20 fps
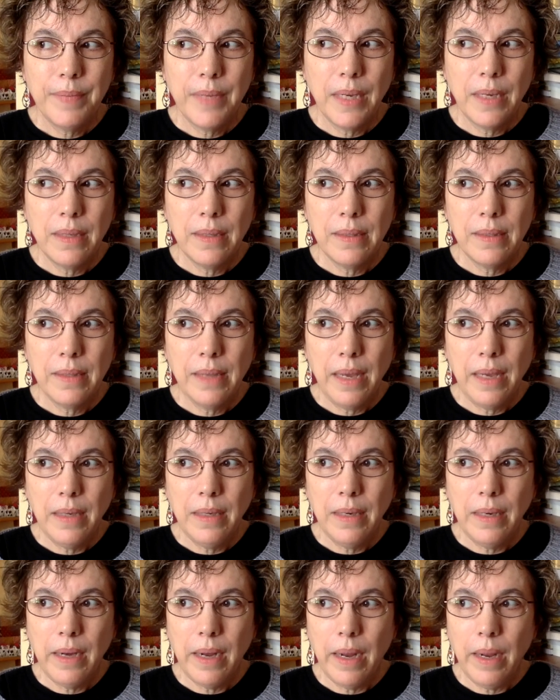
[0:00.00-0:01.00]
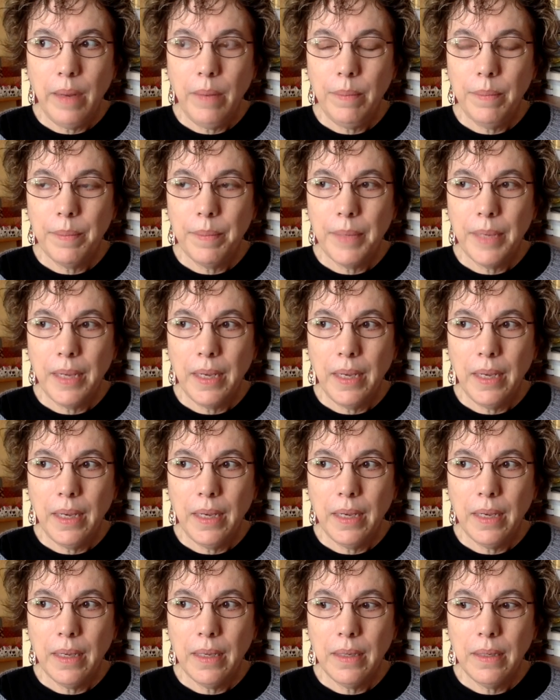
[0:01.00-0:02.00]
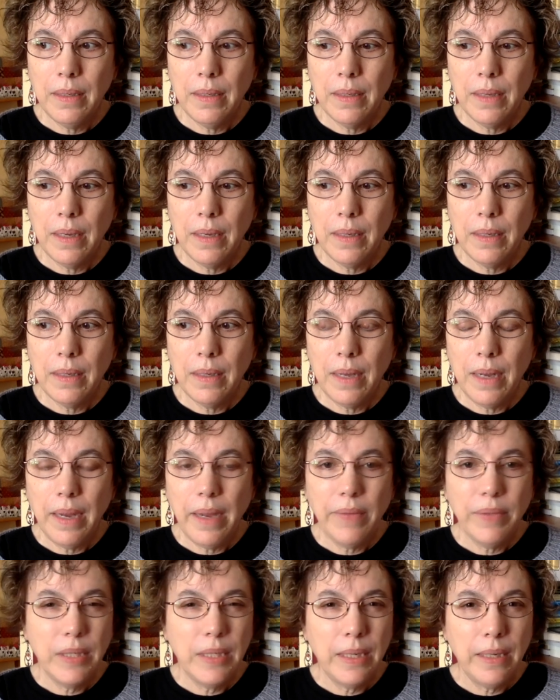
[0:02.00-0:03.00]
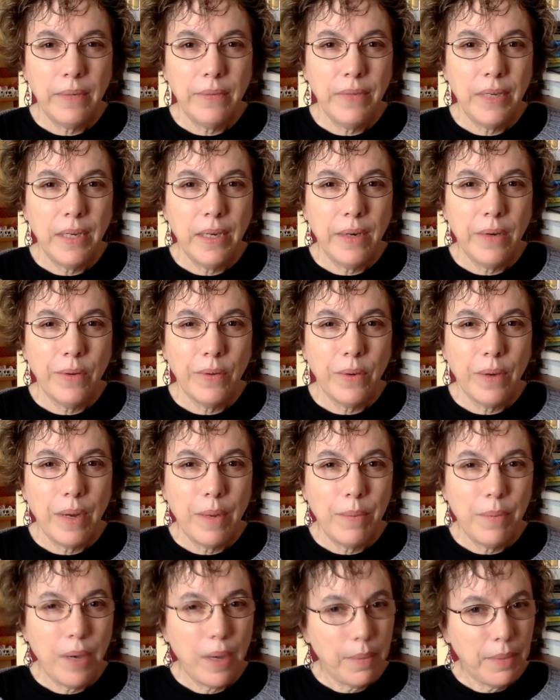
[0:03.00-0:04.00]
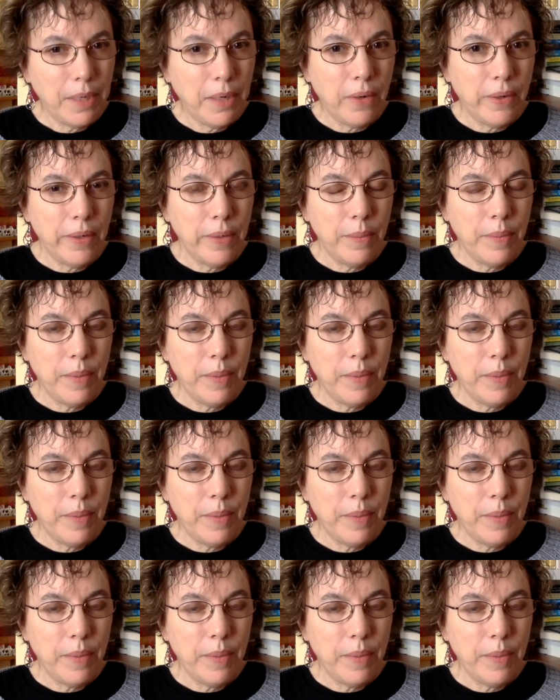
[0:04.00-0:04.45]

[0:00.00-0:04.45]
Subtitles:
skeined it up, and I have a little video I'm probably going to be